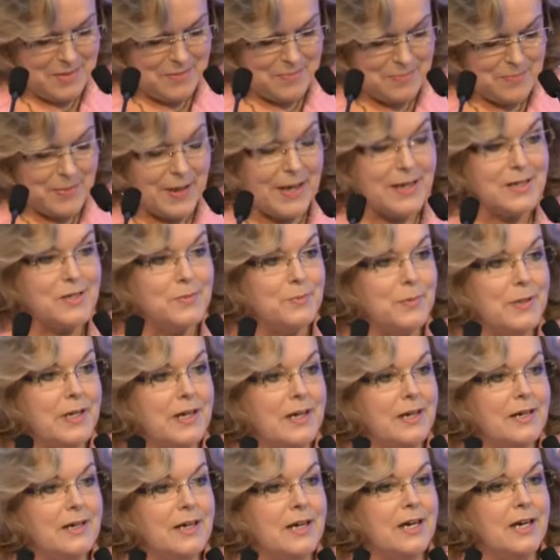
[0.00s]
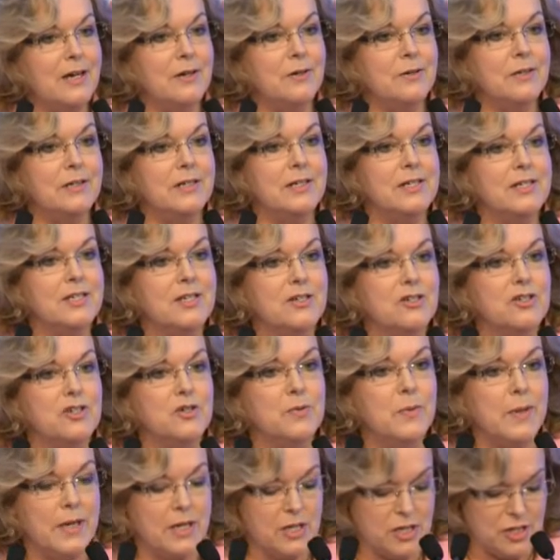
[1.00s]
but we are now in a
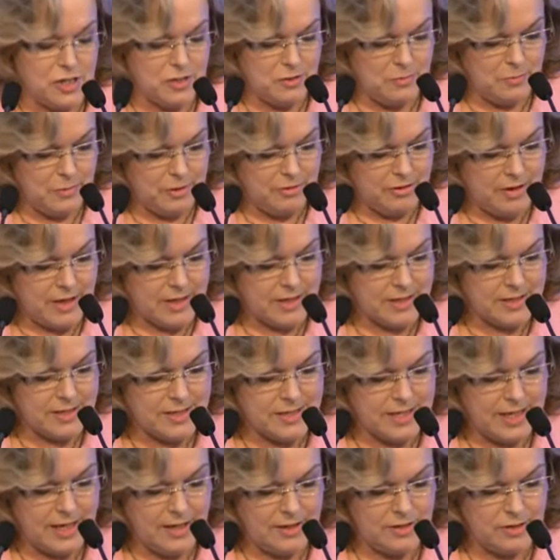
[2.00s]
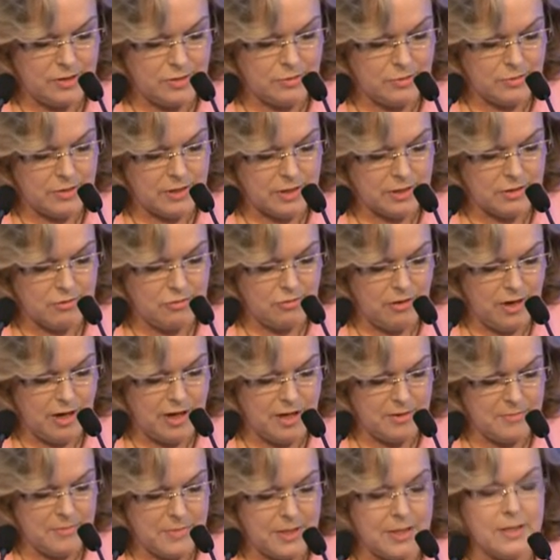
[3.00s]
situation where I can tell you that
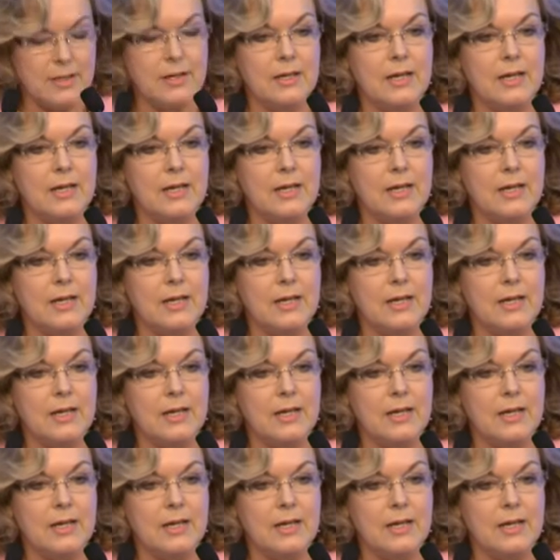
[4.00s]
crime